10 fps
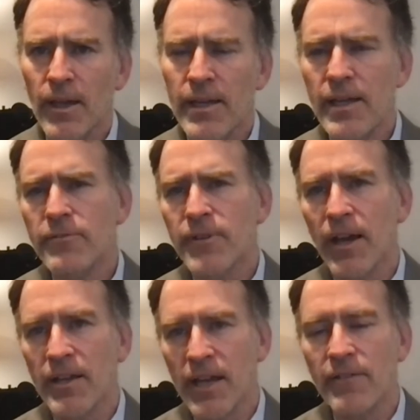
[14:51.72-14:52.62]
if
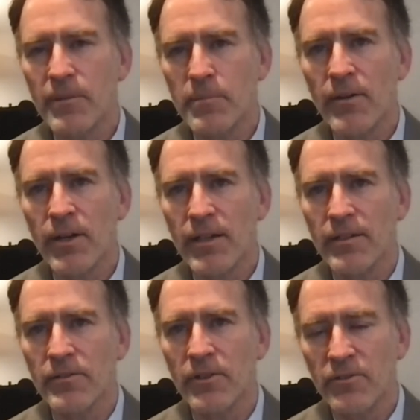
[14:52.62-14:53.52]
enough
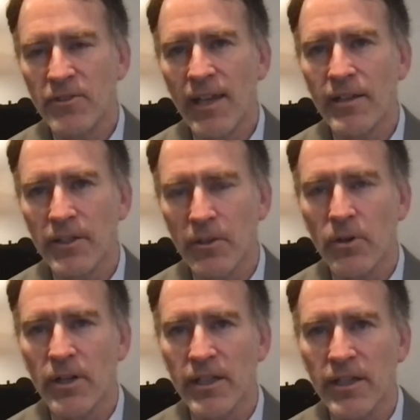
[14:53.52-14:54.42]
Americans settled in
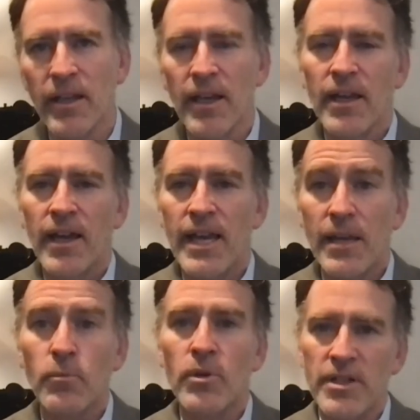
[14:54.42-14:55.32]
Oregon,
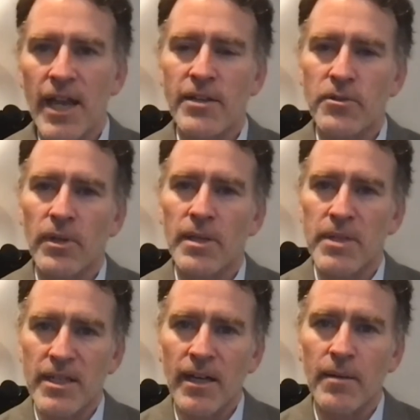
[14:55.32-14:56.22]
it would naturally
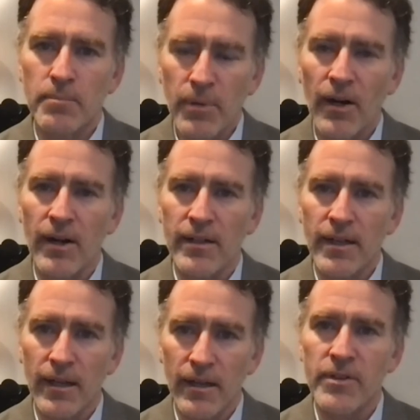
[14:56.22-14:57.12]
become part
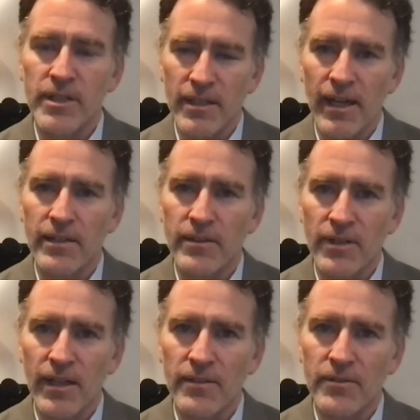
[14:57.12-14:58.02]
of the United
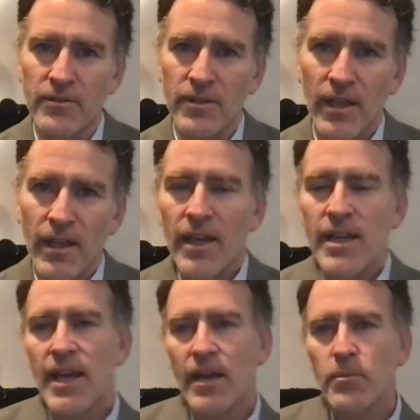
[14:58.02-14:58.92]
States.
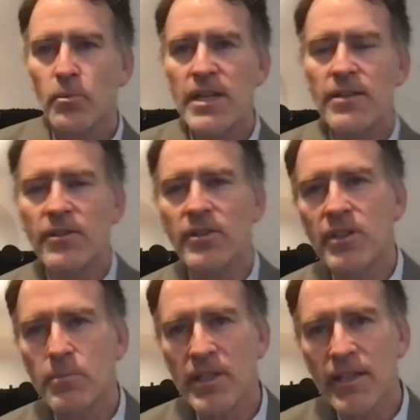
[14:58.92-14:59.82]
He had reason
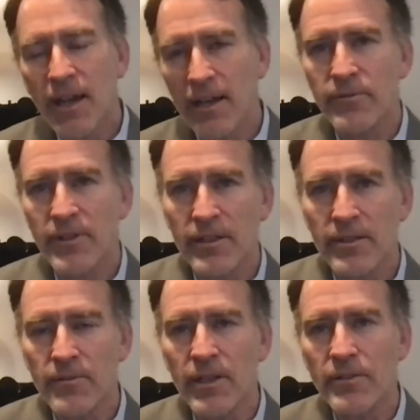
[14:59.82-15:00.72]
to be confident
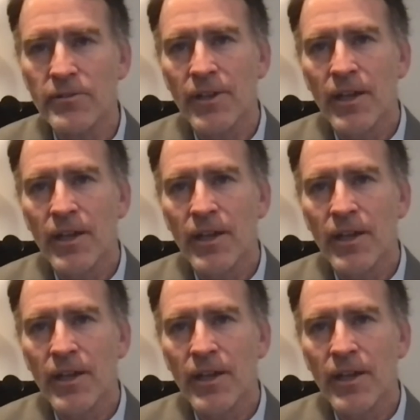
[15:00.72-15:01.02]
of this